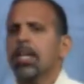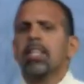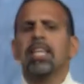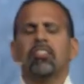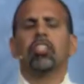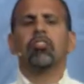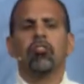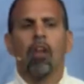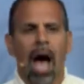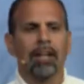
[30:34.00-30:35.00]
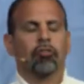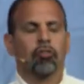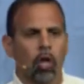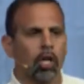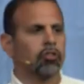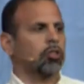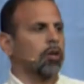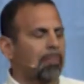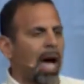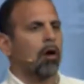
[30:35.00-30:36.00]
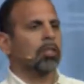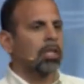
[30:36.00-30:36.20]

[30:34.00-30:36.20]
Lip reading: this is not just about